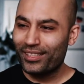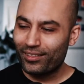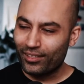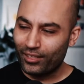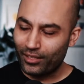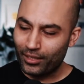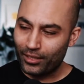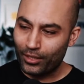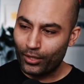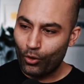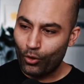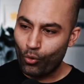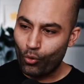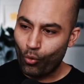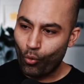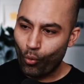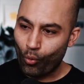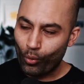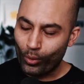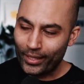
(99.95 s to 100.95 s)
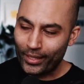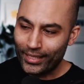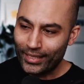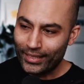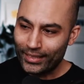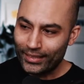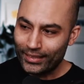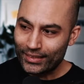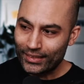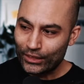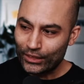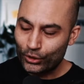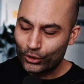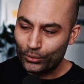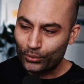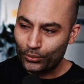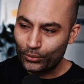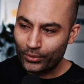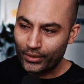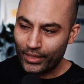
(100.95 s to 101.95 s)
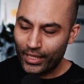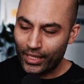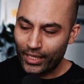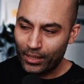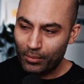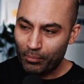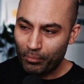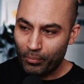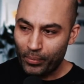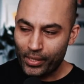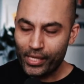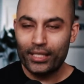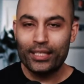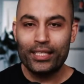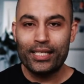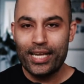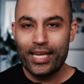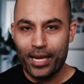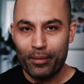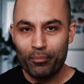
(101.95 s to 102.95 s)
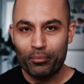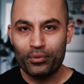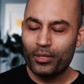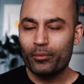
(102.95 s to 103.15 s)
are going to take a big dip.